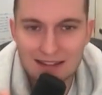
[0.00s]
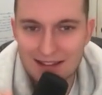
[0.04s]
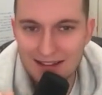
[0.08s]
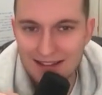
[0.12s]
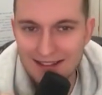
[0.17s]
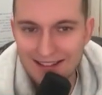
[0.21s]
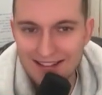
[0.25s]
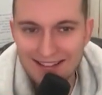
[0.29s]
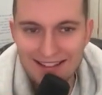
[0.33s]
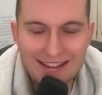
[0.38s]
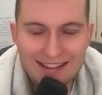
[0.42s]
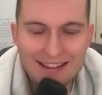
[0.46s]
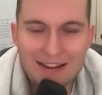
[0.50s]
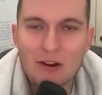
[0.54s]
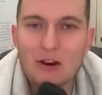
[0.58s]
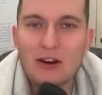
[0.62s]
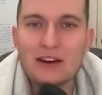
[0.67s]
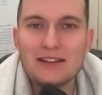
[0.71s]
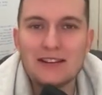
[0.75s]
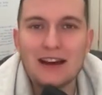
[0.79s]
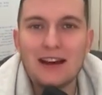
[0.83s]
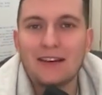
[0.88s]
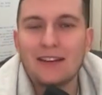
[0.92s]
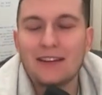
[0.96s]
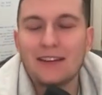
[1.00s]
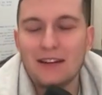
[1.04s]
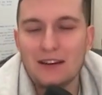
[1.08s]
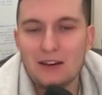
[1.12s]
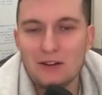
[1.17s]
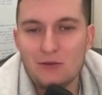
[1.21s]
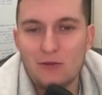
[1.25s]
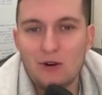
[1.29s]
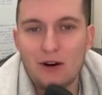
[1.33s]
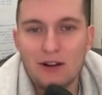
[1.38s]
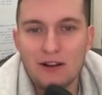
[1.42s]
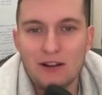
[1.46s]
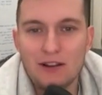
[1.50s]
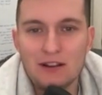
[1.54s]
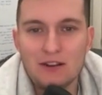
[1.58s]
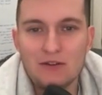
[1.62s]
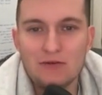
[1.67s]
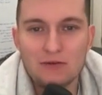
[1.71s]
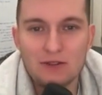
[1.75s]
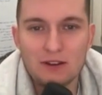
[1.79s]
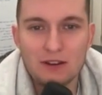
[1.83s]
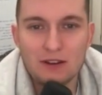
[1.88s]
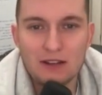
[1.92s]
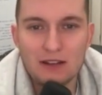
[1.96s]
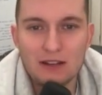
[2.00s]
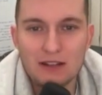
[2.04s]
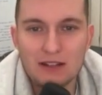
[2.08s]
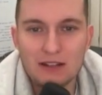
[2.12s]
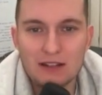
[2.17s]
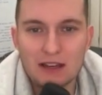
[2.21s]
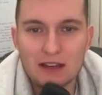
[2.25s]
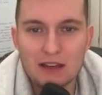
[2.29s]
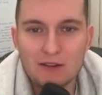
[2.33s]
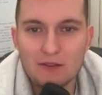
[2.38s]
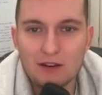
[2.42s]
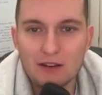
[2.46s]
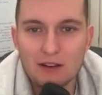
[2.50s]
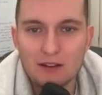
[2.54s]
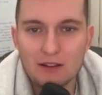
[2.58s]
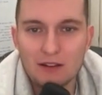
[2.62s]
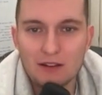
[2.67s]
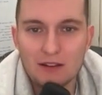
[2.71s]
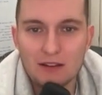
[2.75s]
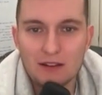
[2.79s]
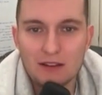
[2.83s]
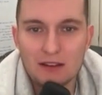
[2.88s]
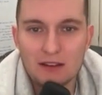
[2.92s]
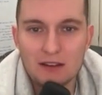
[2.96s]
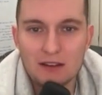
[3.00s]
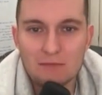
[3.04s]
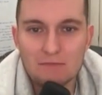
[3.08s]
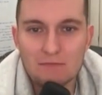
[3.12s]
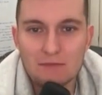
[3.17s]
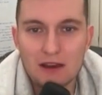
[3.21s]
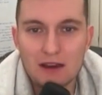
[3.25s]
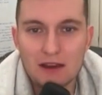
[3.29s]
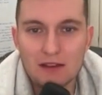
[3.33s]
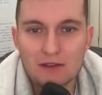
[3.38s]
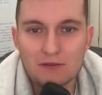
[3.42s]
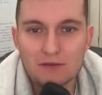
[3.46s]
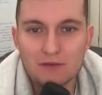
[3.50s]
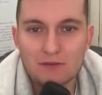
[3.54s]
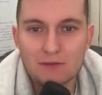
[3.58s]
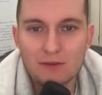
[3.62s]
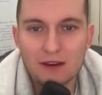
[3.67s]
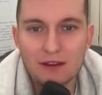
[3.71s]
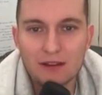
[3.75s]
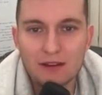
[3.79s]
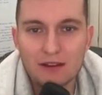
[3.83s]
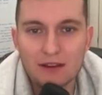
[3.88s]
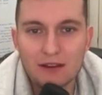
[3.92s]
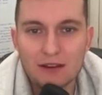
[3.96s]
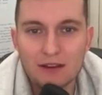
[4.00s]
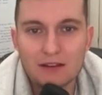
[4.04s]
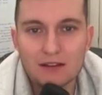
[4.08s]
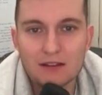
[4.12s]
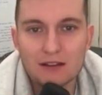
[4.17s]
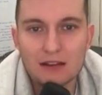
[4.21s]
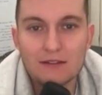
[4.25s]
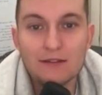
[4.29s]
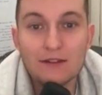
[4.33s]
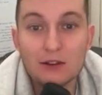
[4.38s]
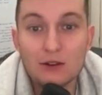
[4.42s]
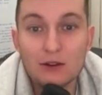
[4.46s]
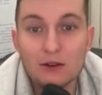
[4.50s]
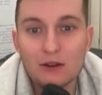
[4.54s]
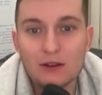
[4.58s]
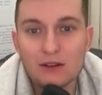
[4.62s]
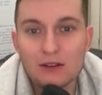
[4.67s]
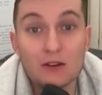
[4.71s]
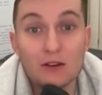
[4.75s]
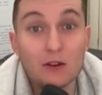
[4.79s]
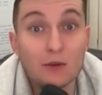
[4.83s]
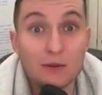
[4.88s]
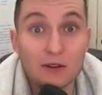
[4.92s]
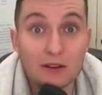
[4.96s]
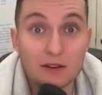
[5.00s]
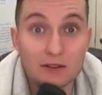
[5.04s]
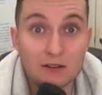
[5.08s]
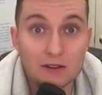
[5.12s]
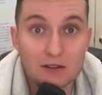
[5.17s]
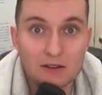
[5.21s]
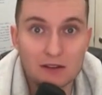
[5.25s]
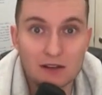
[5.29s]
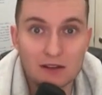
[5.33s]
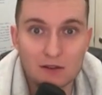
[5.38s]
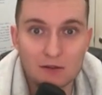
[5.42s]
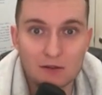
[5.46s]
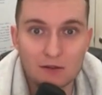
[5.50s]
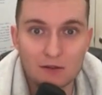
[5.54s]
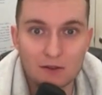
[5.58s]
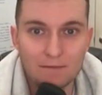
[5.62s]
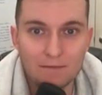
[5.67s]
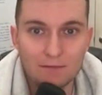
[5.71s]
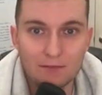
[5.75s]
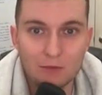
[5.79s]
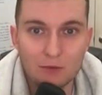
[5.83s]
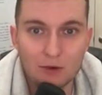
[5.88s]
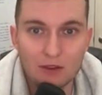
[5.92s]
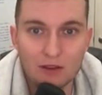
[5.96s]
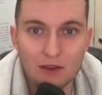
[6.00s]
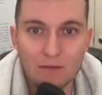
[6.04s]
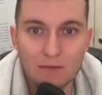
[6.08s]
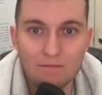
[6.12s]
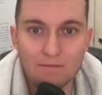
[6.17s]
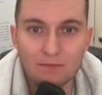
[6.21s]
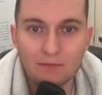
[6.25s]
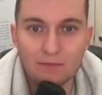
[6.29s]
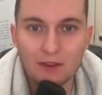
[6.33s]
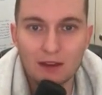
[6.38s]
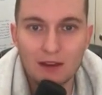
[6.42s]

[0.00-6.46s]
Eh, exactly how you want it. You really need to give it these three main things. If you do this, you'll be successful with, with them.